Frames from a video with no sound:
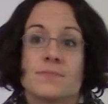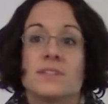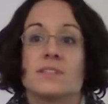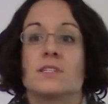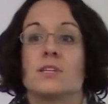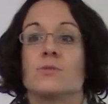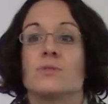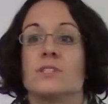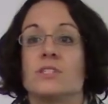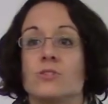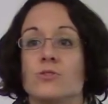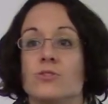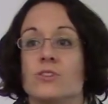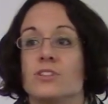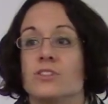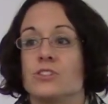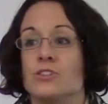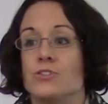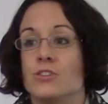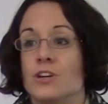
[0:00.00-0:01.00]
So as soon
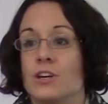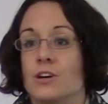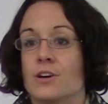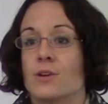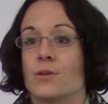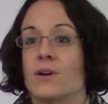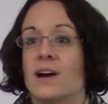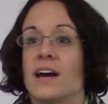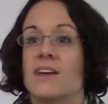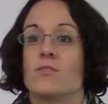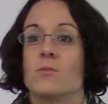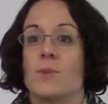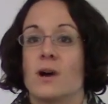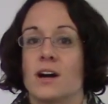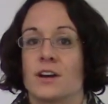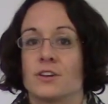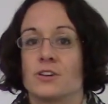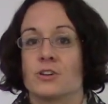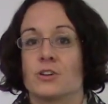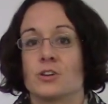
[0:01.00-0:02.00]
as you know I have a
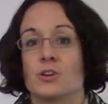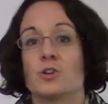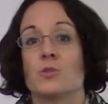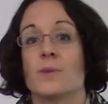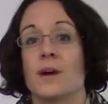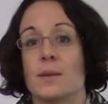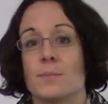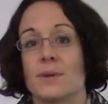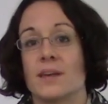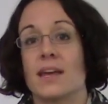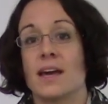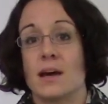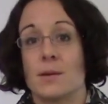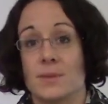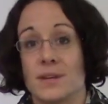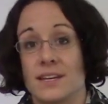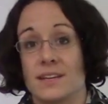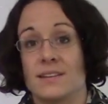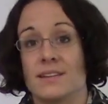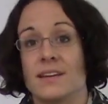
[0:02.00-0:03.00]
monitor who might be
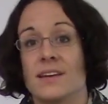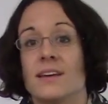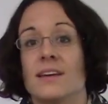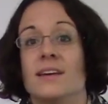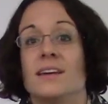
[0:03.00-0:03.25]
coming,